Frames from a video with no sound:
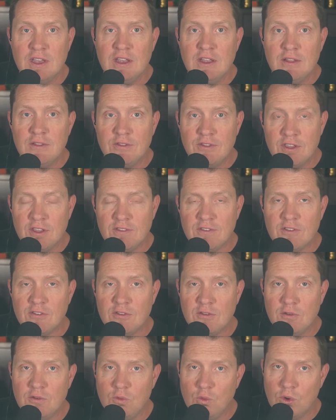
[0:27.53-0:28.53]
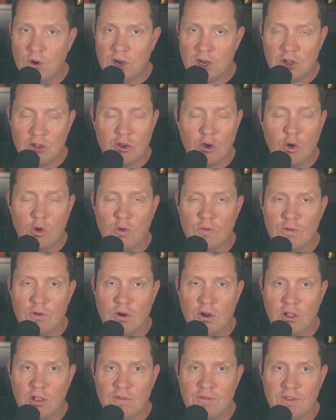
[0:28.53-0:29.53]
This is we're going to go over
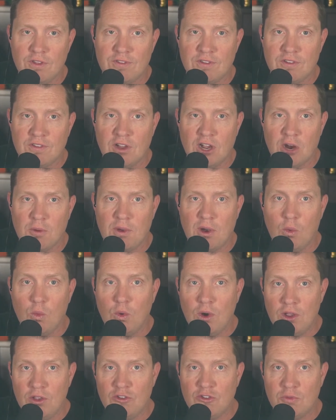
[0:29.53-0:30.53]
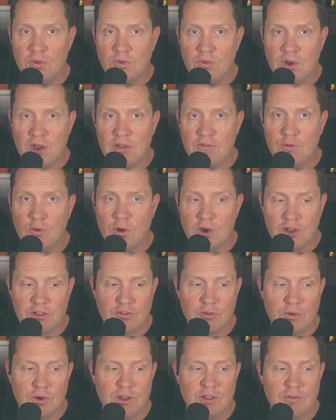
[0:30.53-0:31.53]
all of this and talk about what you should be ready for in
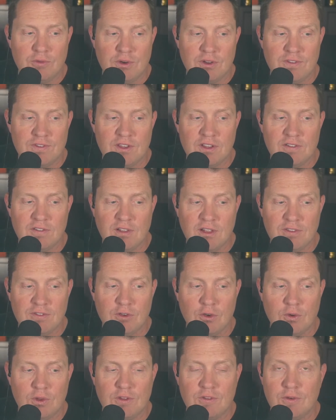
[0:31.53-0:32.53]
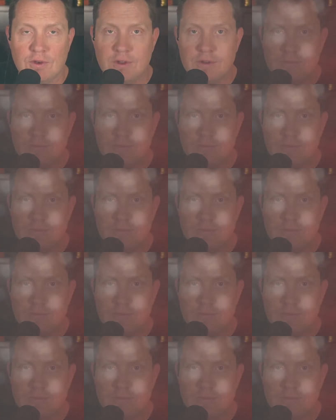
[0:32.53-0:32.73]
2026. Let's go into it.